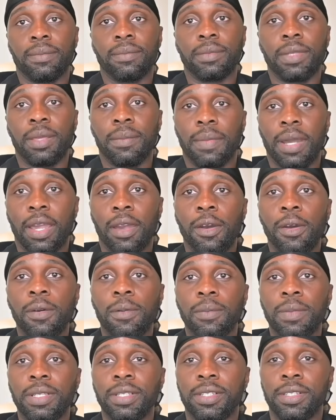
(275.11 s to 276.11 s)
in my
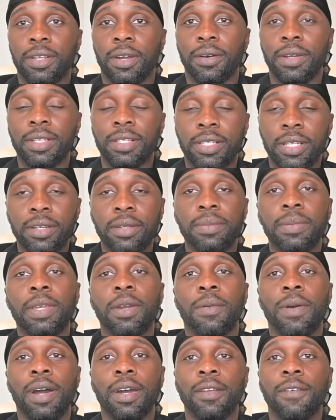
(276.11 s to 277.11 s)
home, and so it took me a
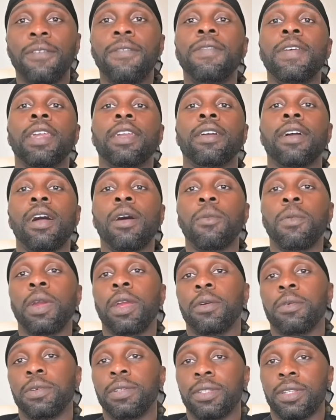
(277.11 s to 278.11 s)
while to figure out
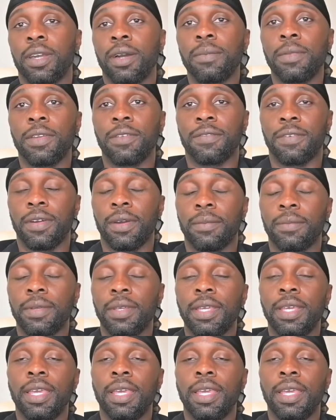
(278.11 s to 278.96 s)
where it was coming from.